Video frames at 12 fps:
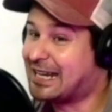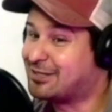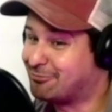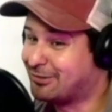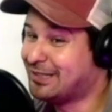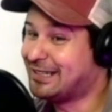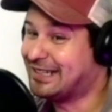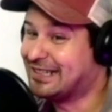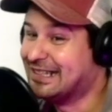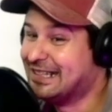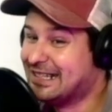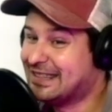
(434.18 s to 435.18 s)
really,
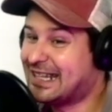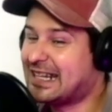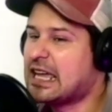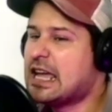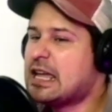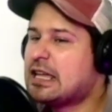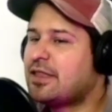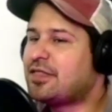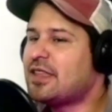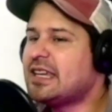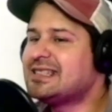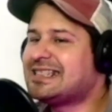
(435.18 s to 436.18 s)
the
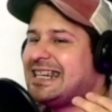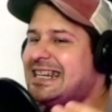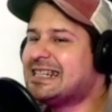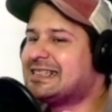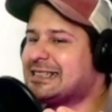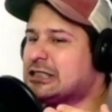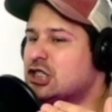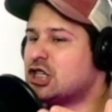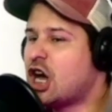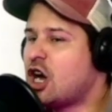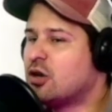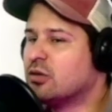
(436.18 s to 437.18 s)
thing is, he doesn't
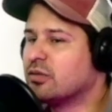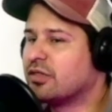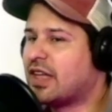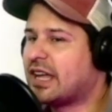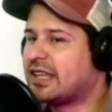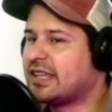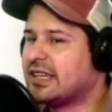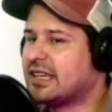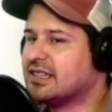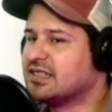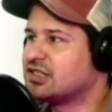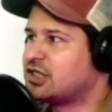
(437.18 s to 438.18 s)
know that he
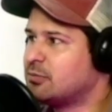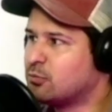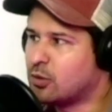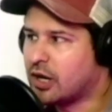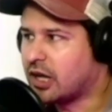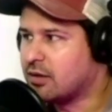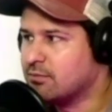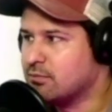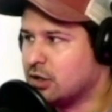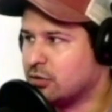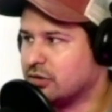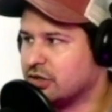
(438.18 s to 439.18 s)
is somewhat
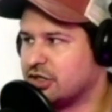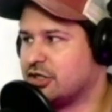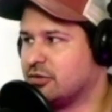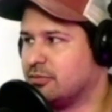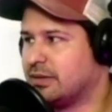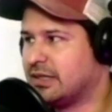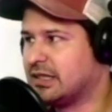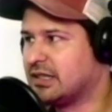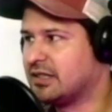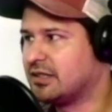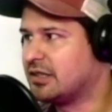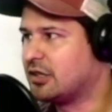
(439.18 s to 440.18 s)
immune to
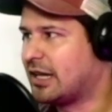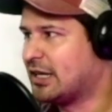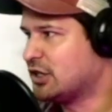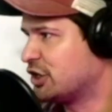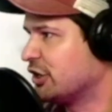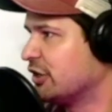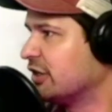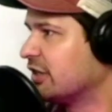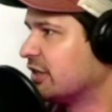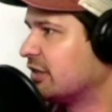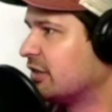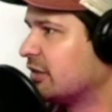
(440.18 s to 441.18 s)
being injured
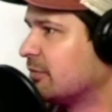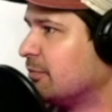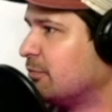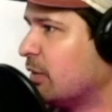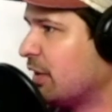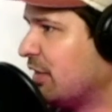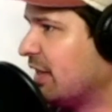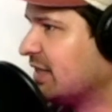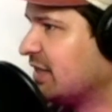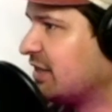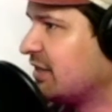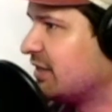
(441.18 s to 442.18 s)
with
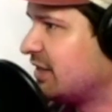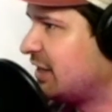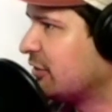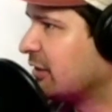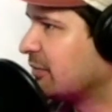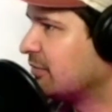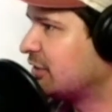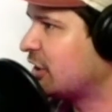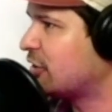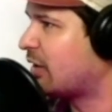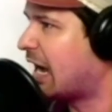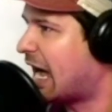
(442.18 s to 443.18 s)
this serum.
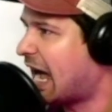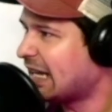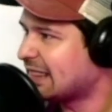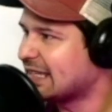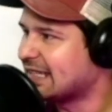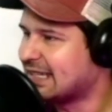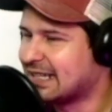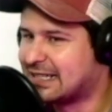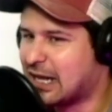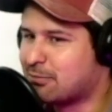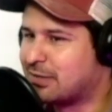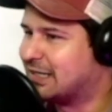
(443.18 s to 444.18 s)
So I think he
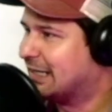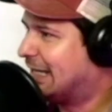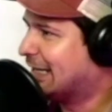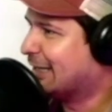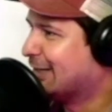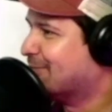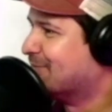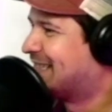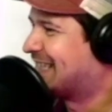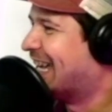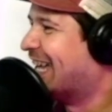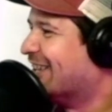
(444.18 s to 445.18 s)
attempted to kill
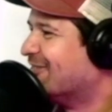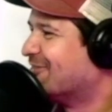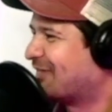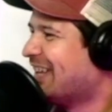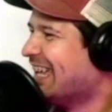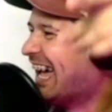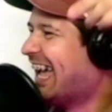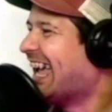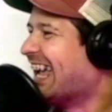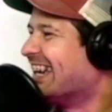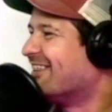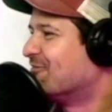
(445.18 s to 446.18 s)
himself
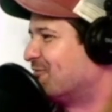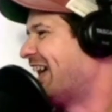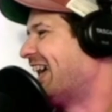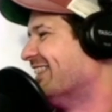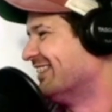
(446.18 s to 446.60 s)
and it failed.